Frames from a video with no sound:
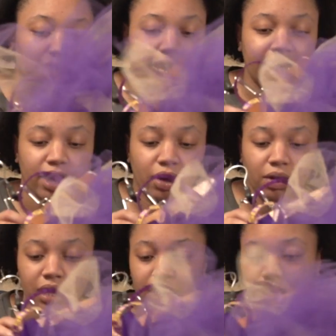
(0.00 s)
now.
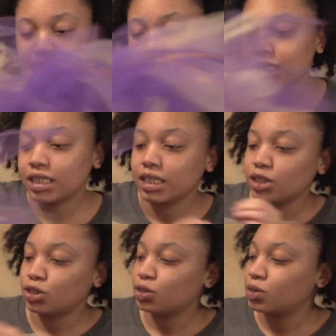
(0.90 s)
This is a
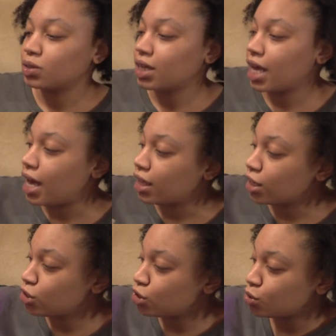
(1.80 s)
little
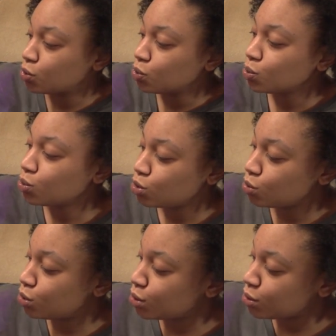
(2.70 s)
LSU
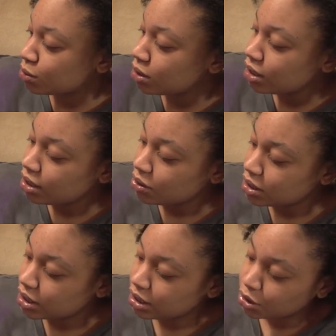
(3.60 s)
tutu. You
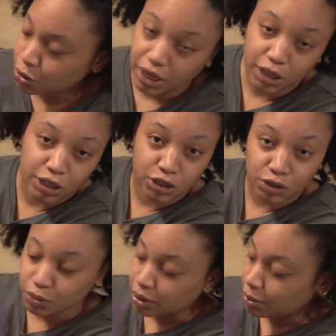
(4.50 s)
can see the little
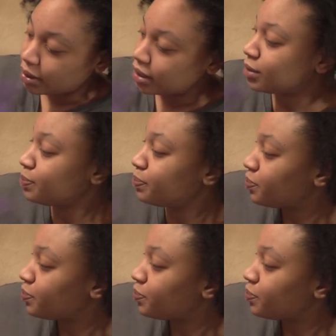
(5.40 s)
LSU ribbon.